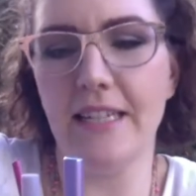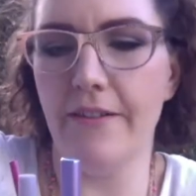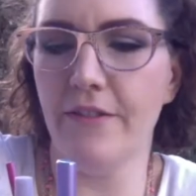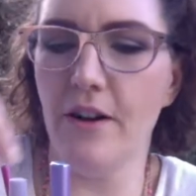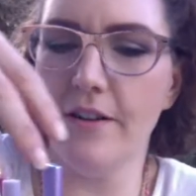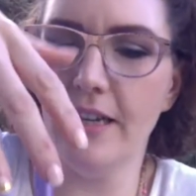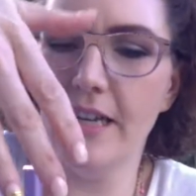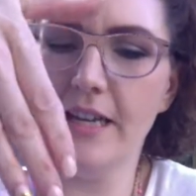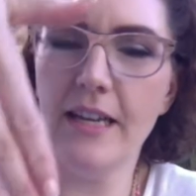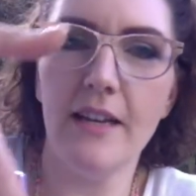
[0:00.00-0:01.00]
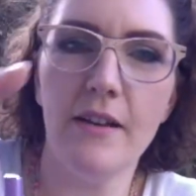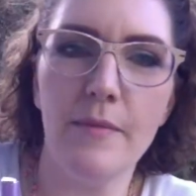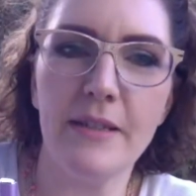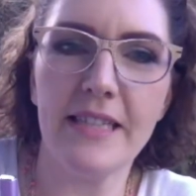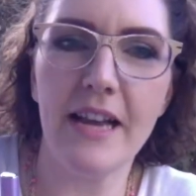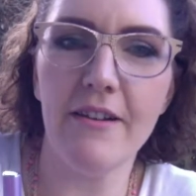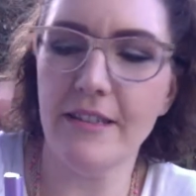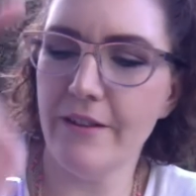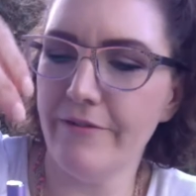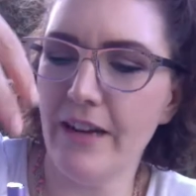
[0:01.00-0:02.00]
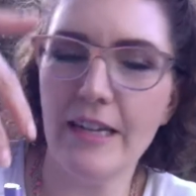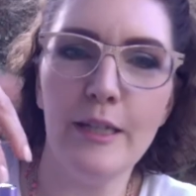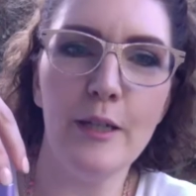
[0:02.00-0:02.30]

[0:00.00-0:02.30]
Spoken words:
I've got mascaras at the front,